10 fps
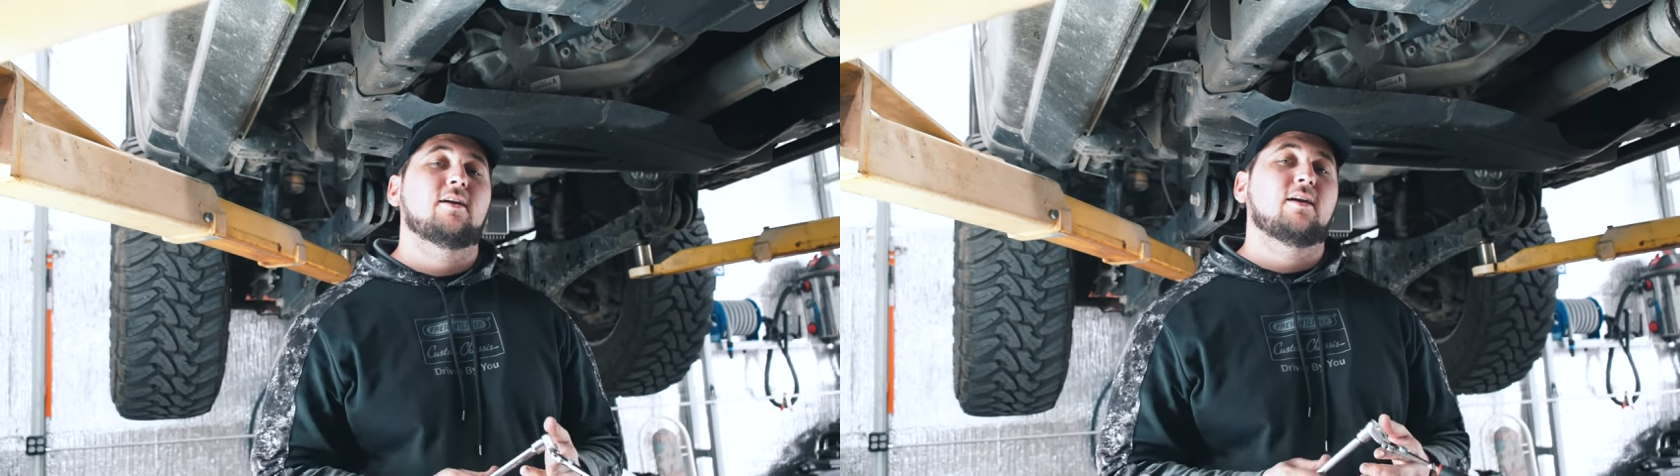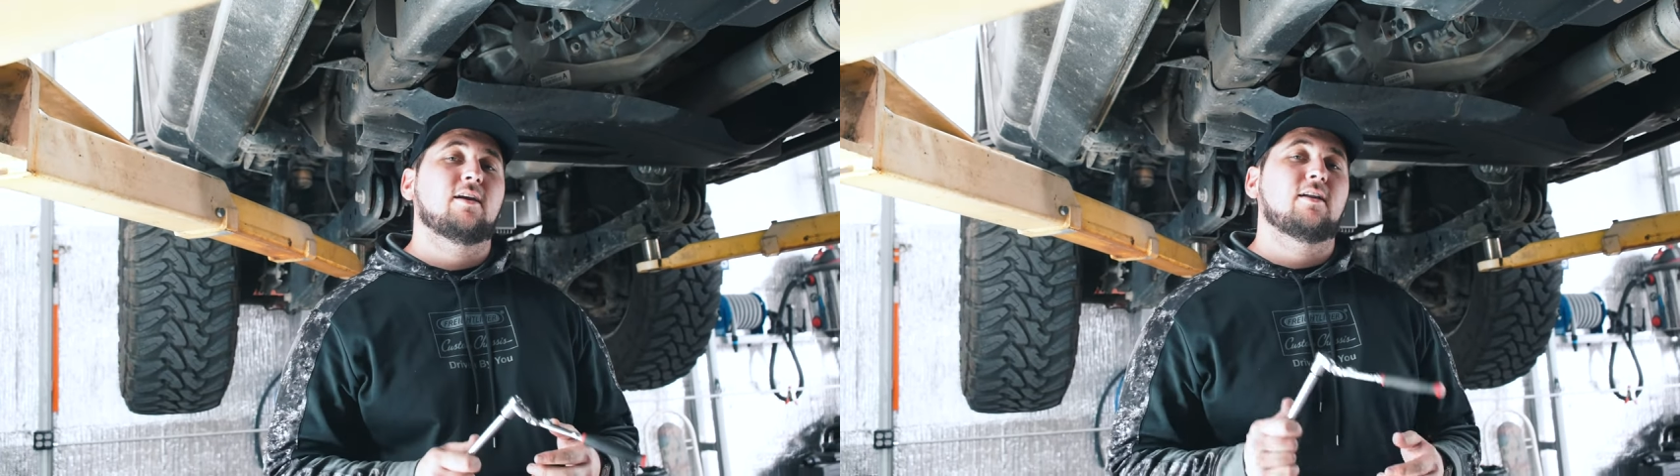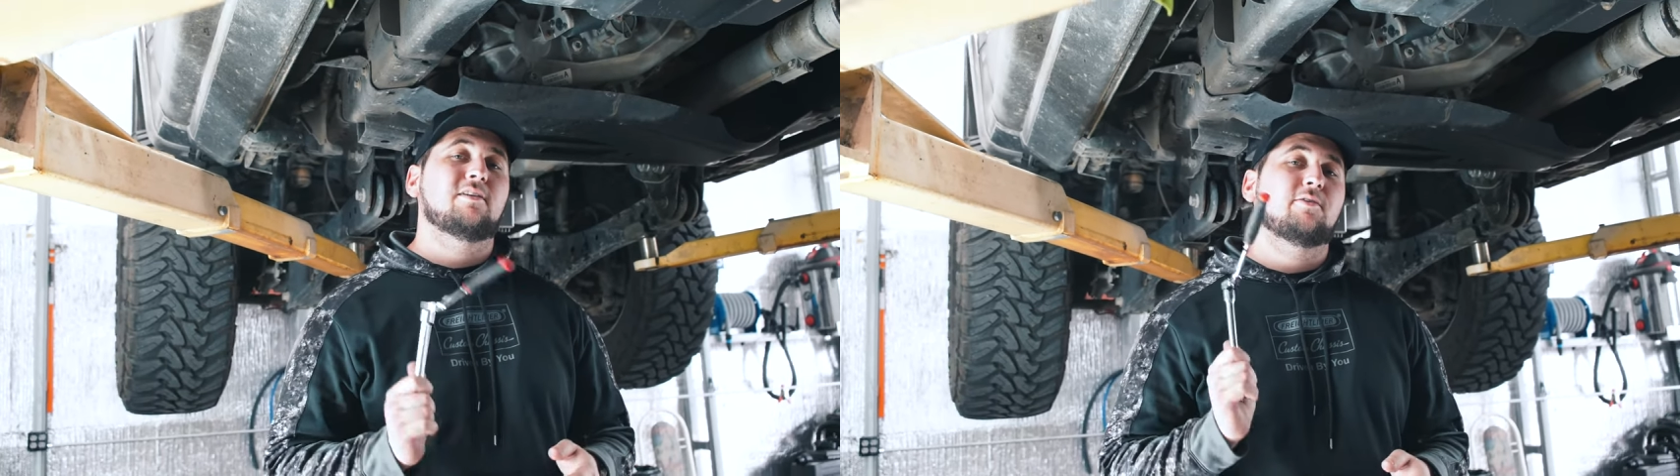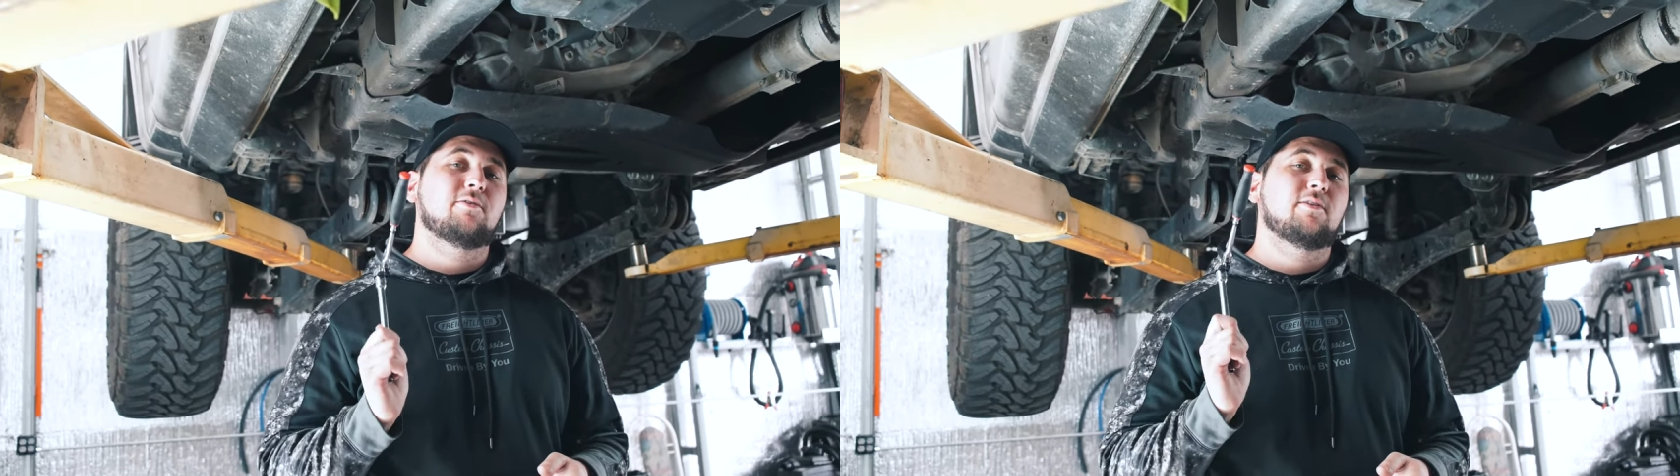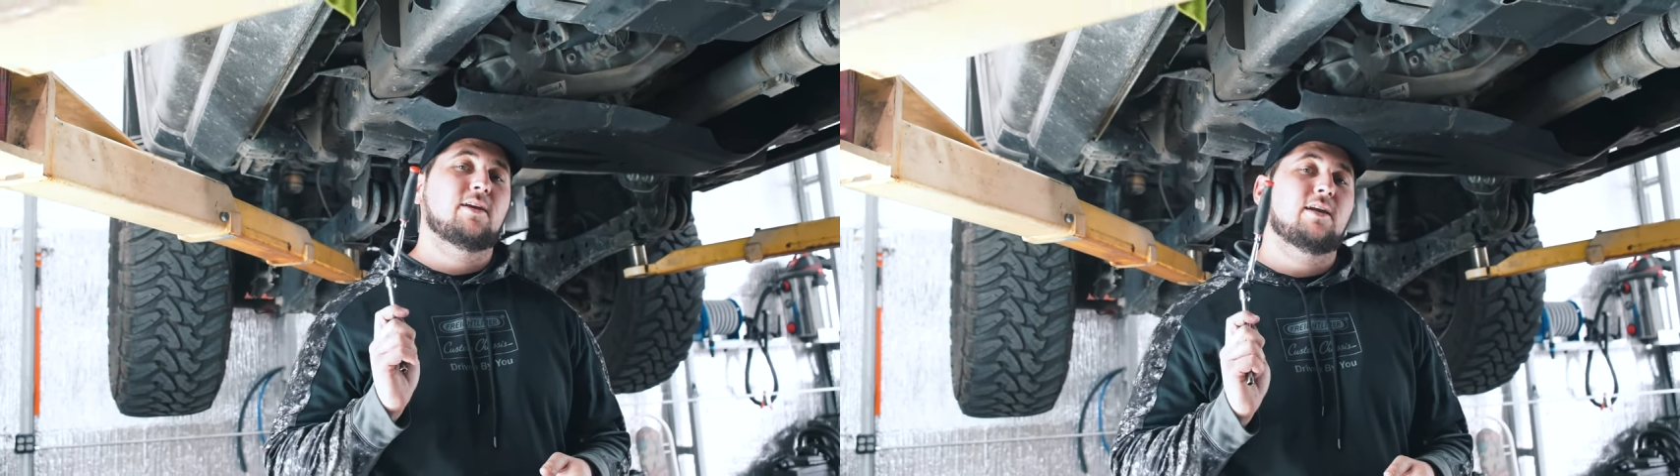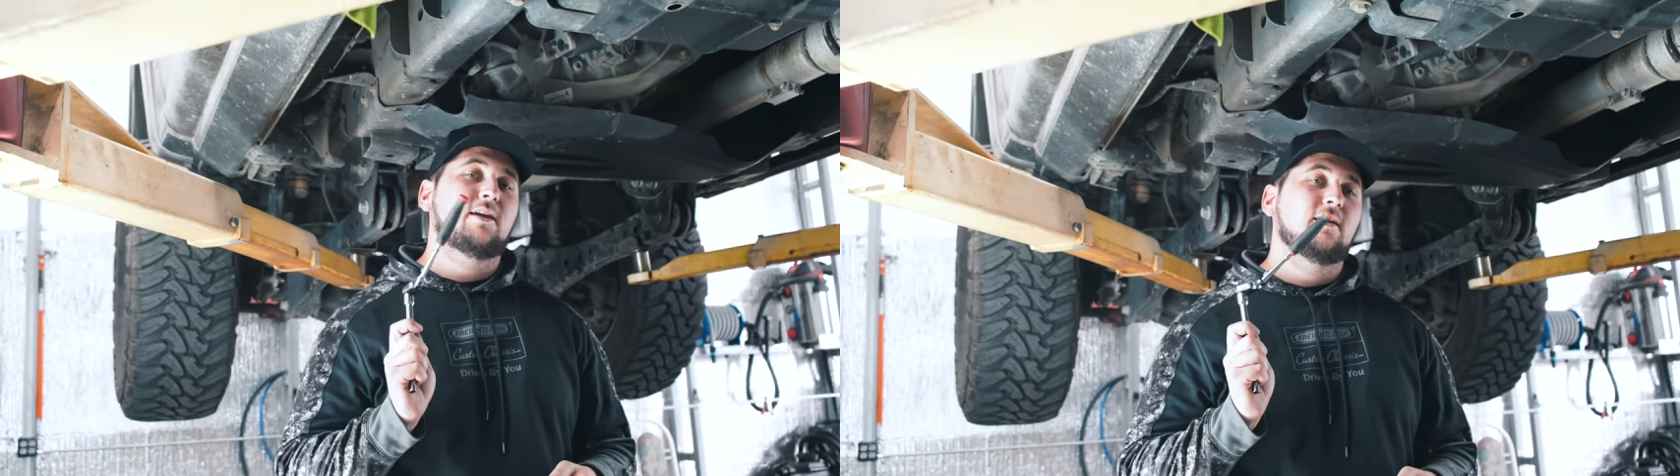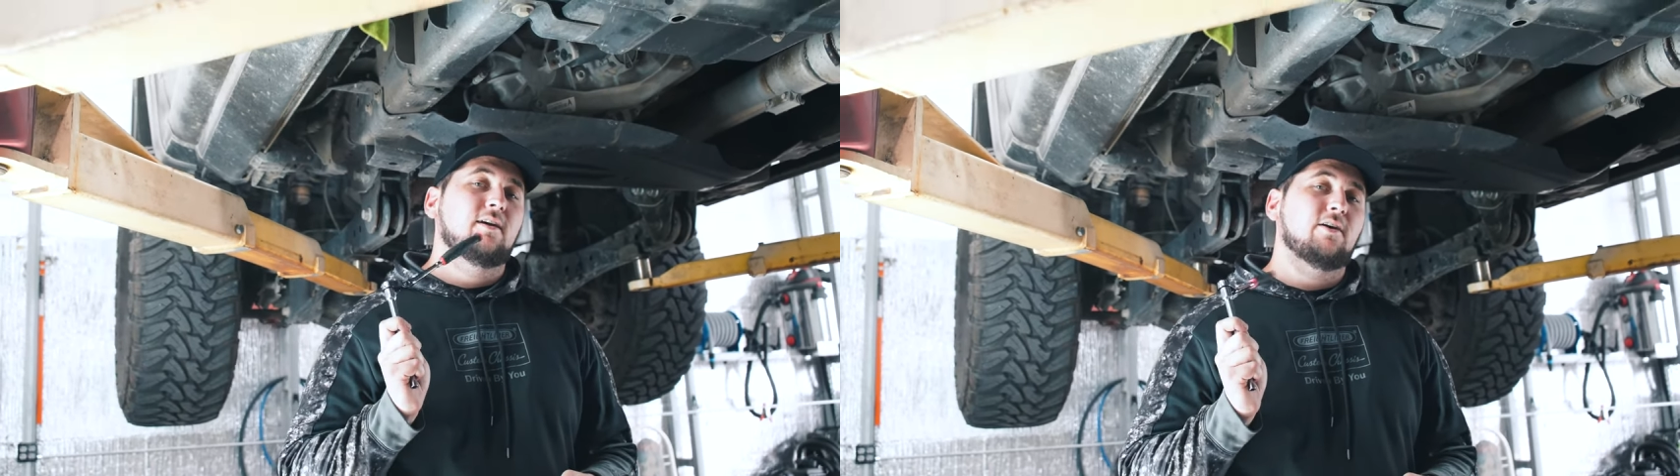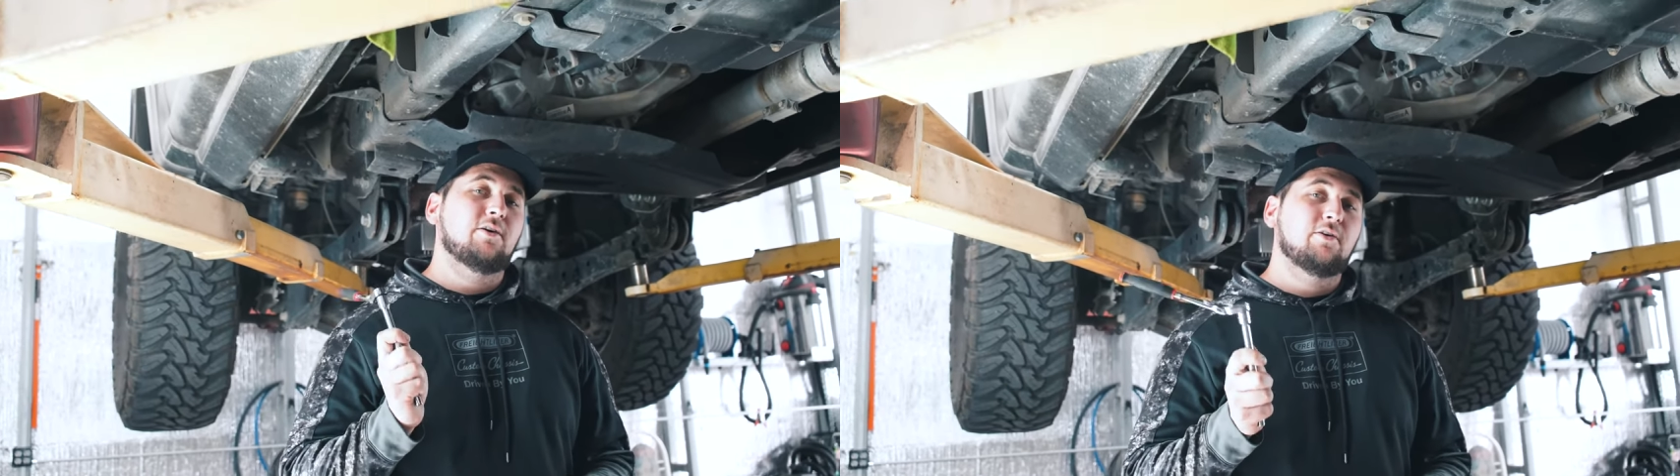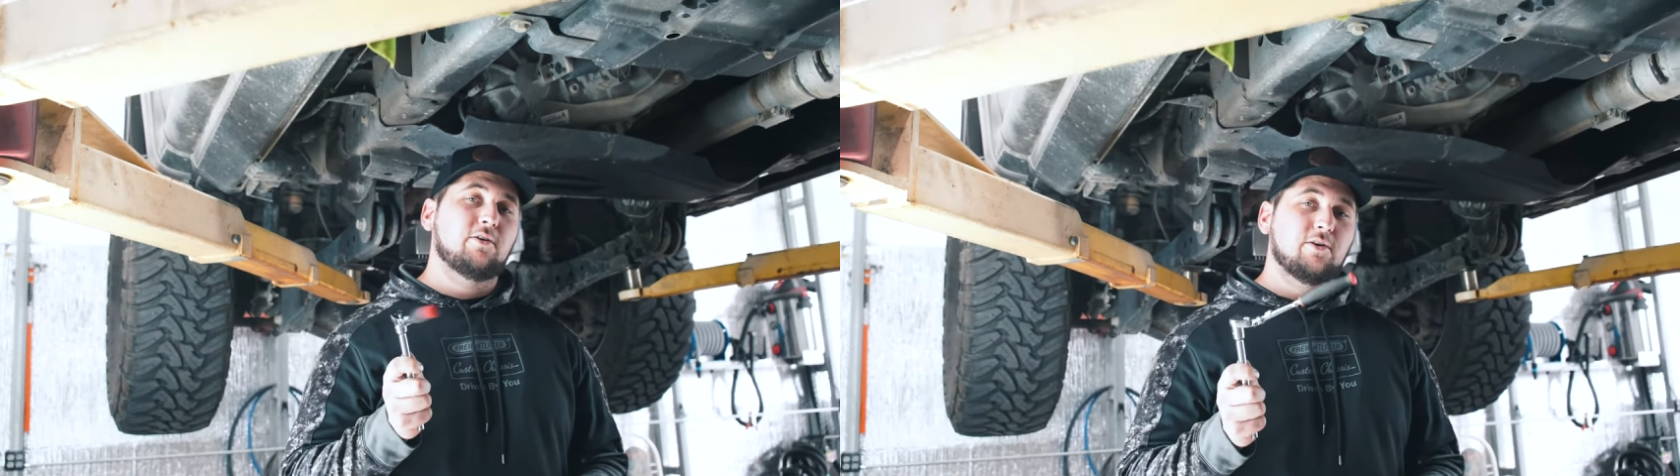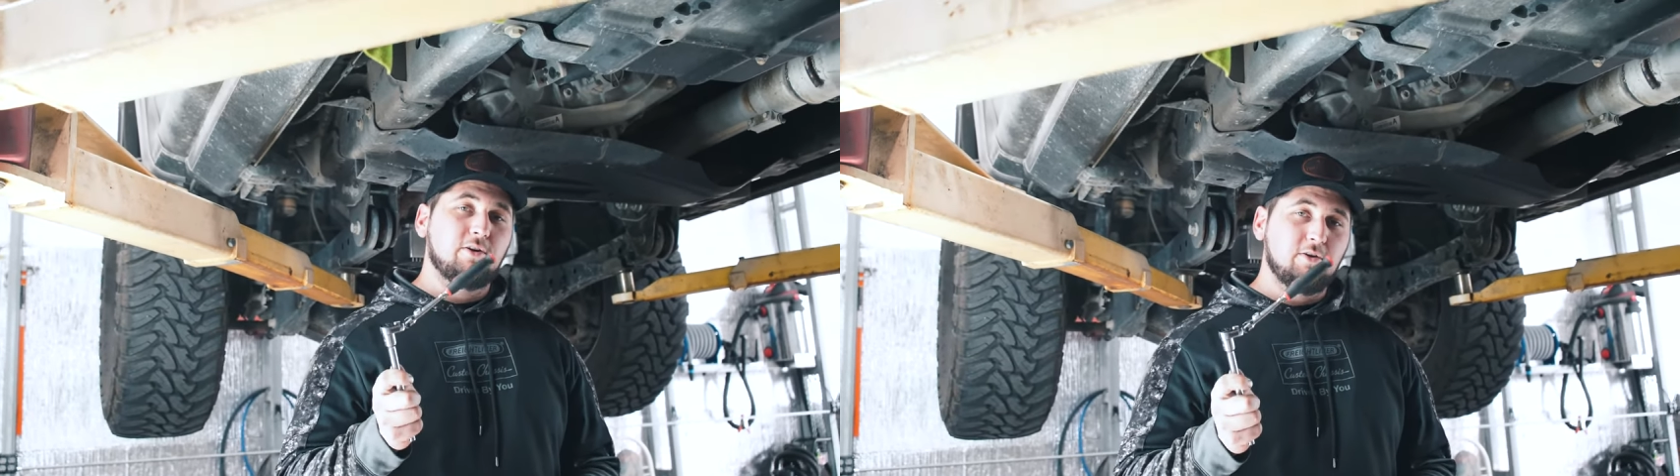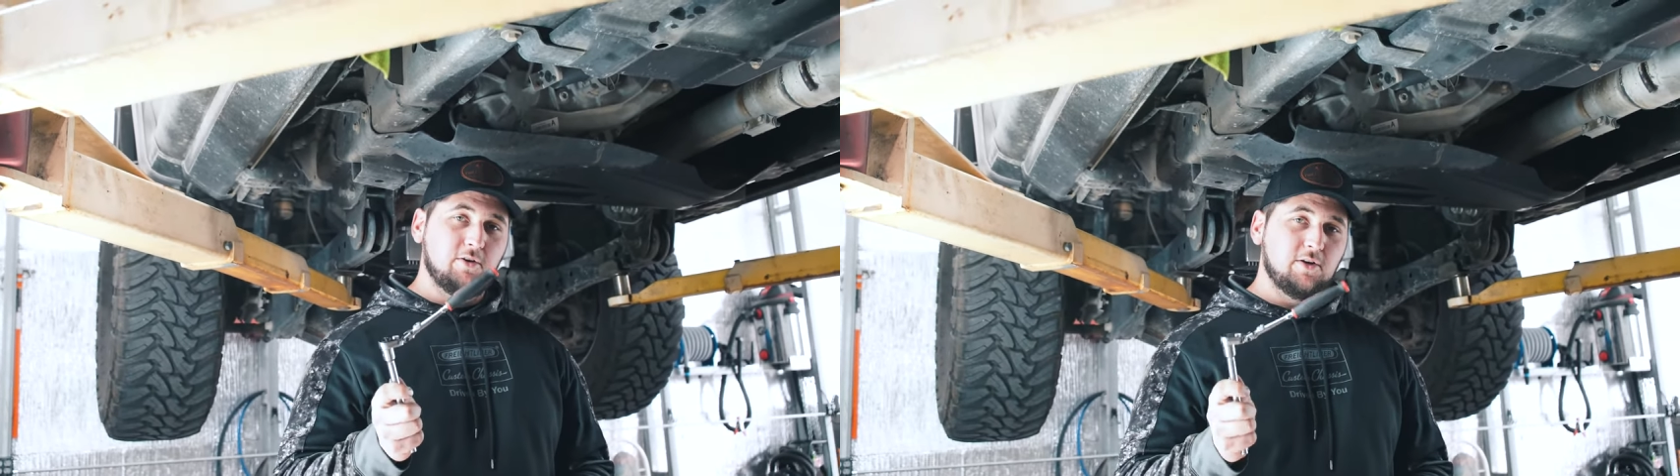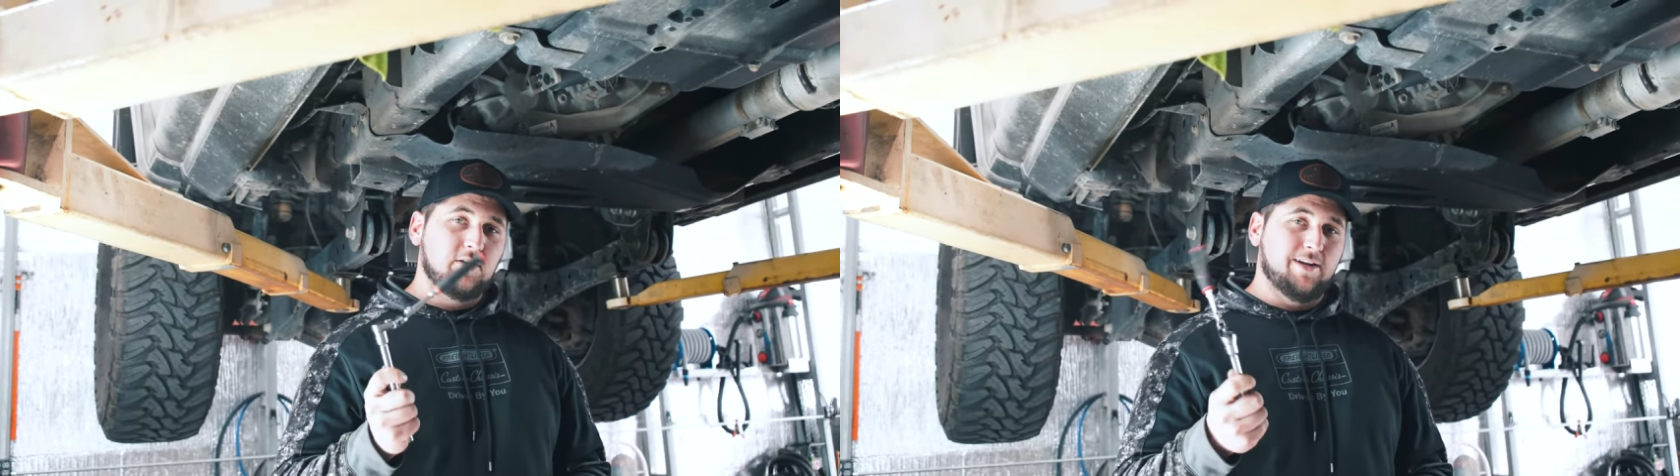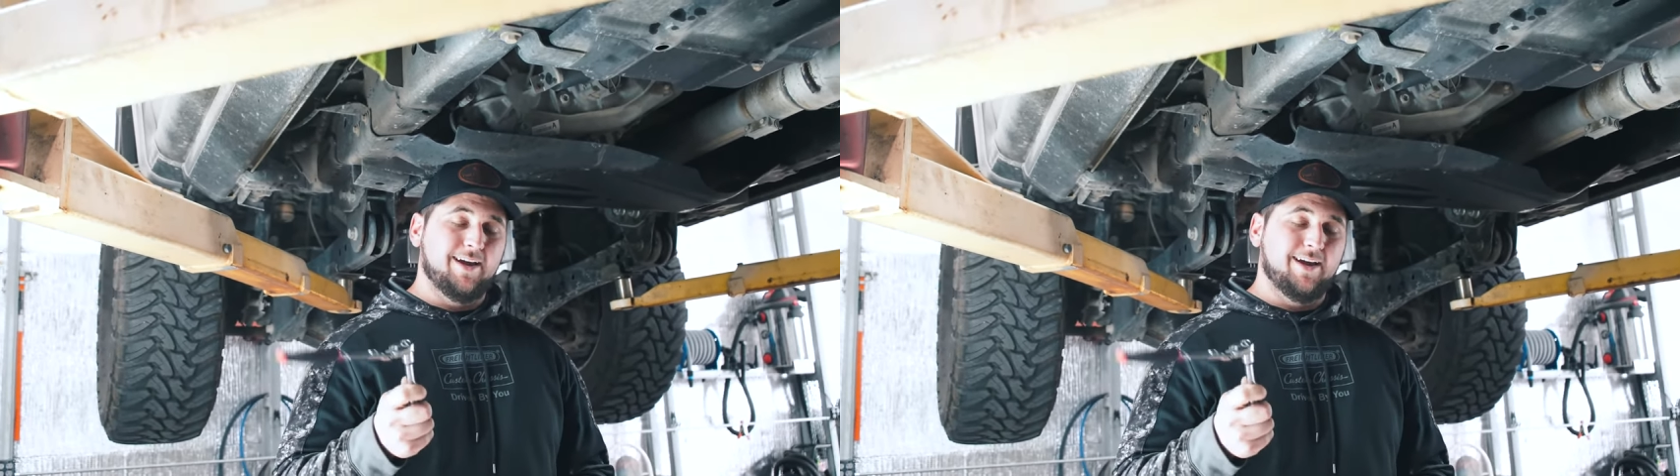and do the under hood